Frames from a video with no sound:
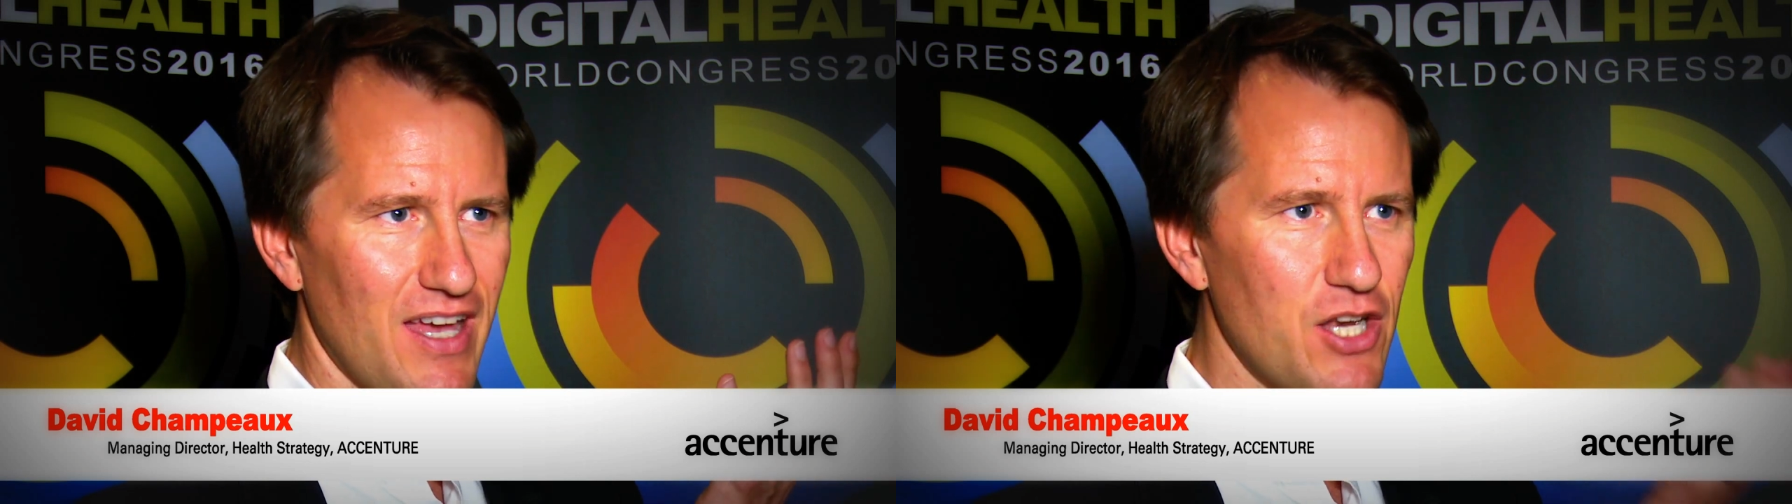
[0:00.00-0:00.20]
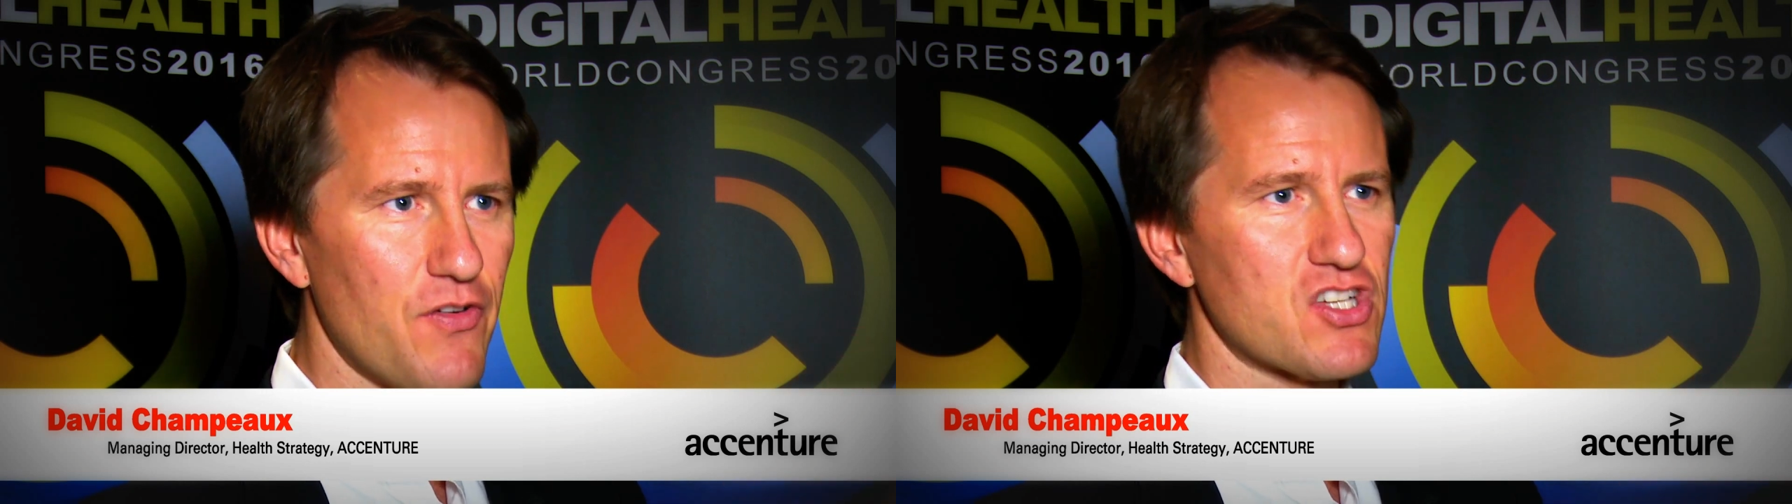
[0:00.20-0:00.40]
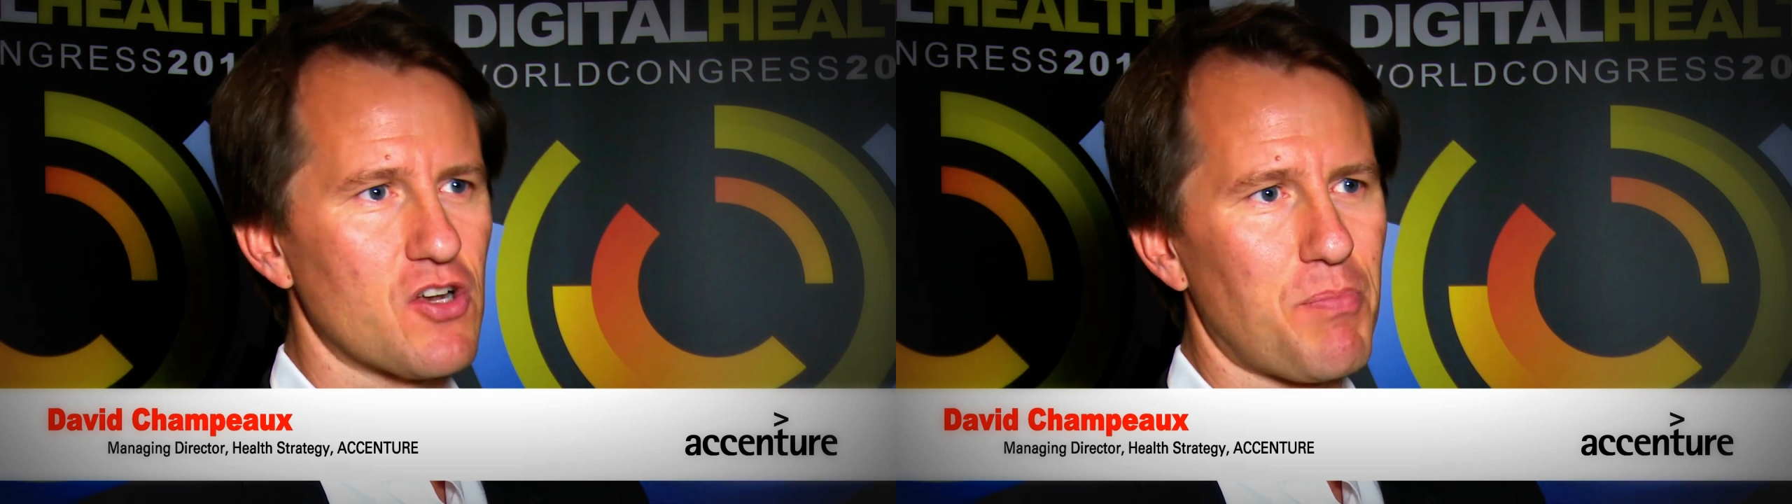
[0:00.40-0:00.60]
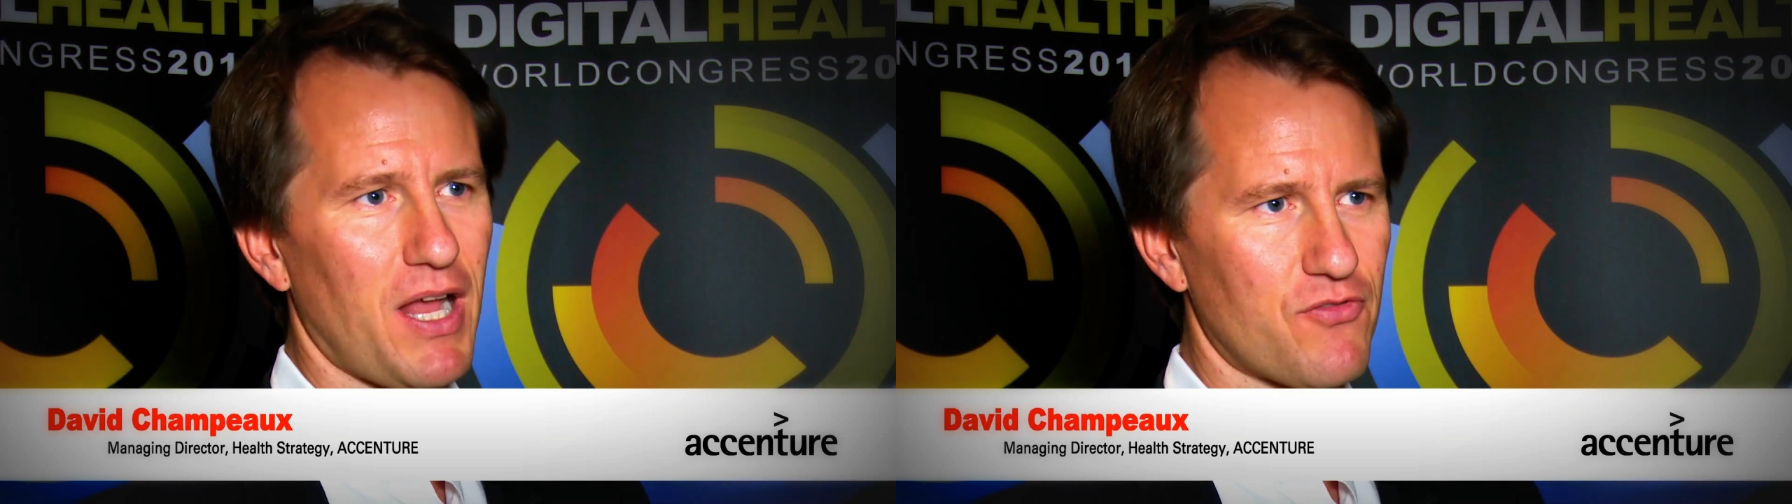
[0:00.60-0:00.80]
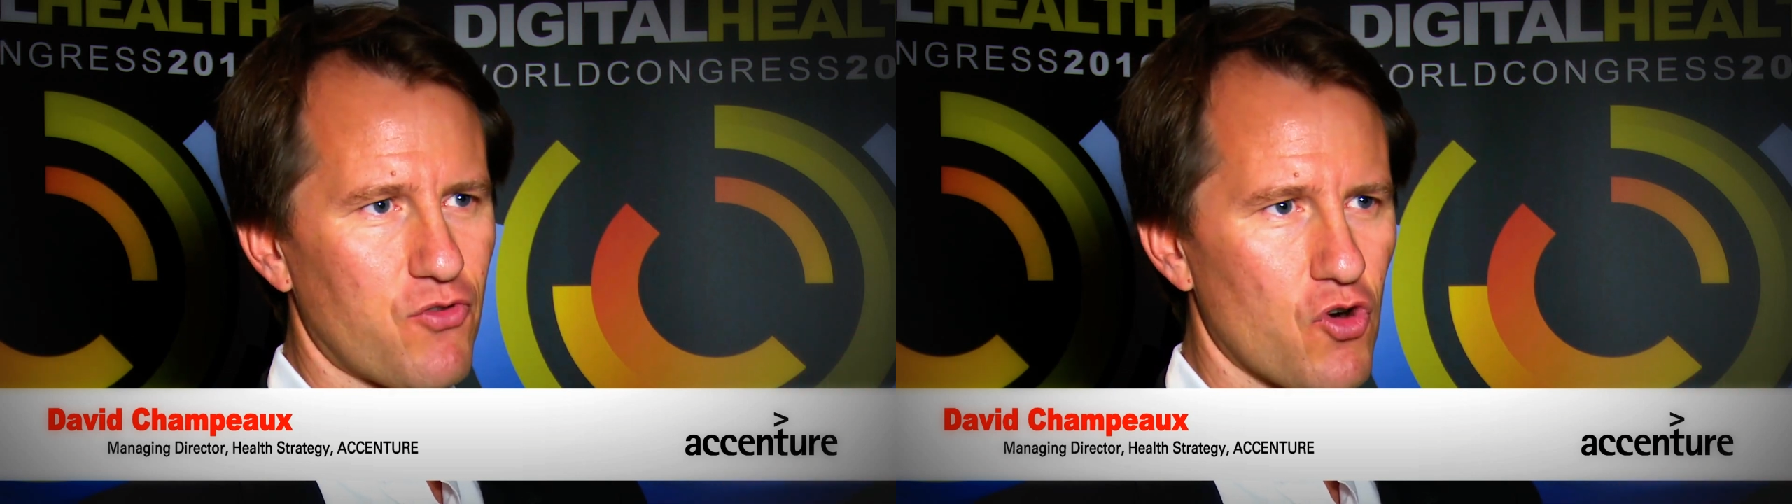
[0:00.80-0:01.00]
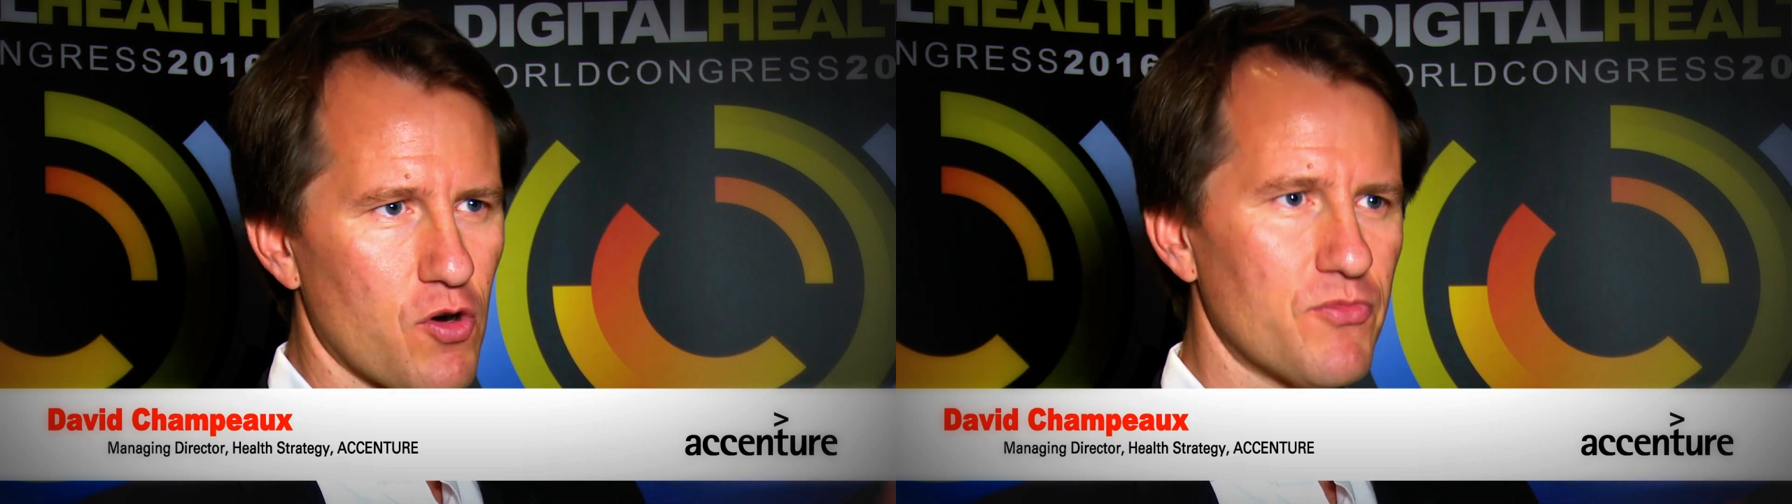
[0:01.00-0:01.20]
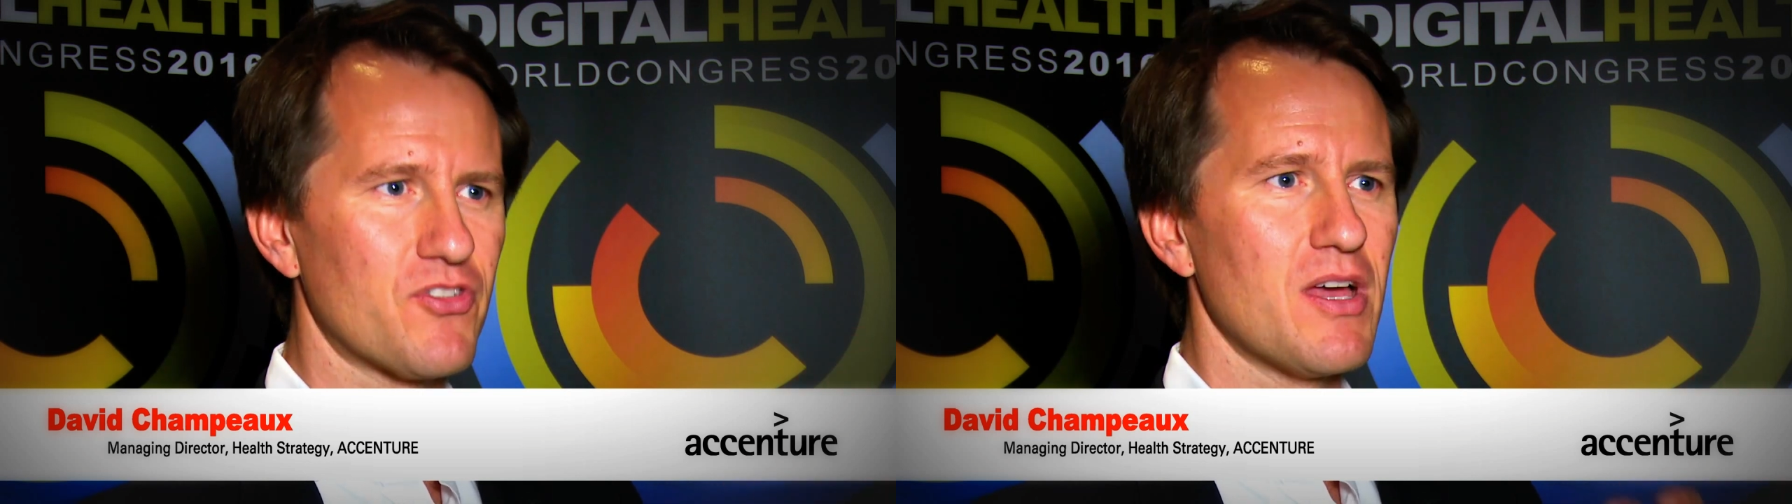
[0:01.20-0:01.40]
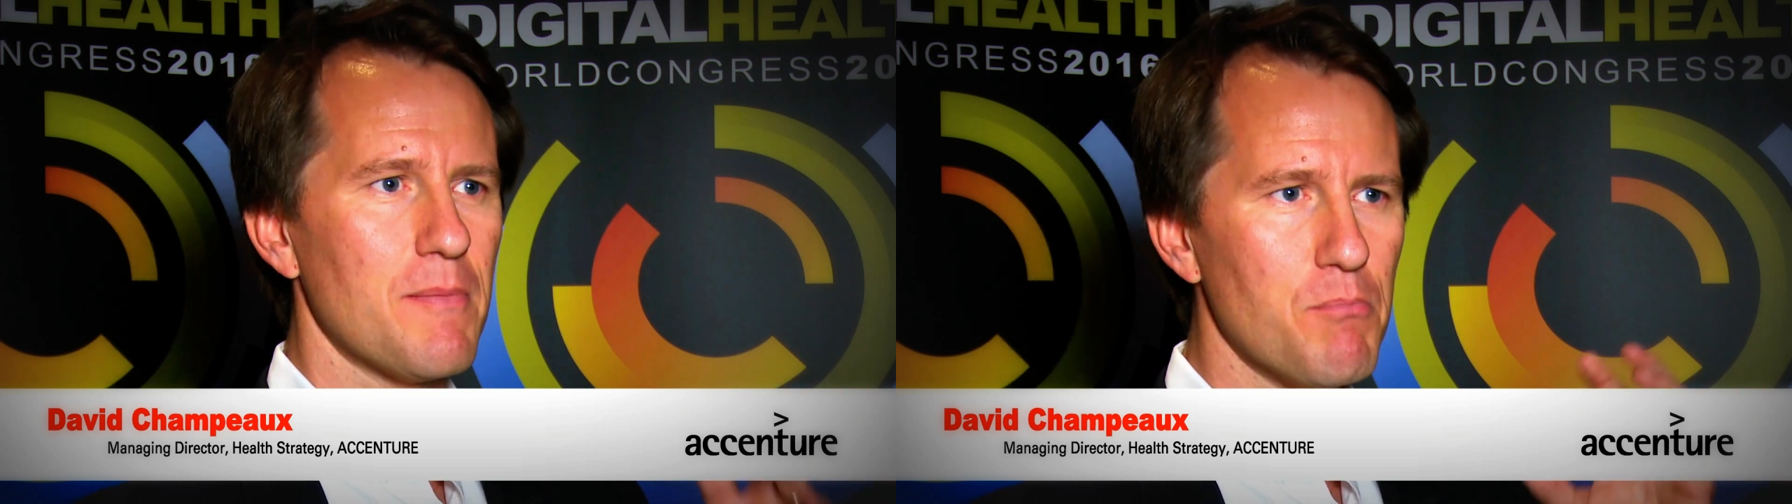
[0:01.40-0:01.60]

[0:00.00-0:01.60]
innovation platforms,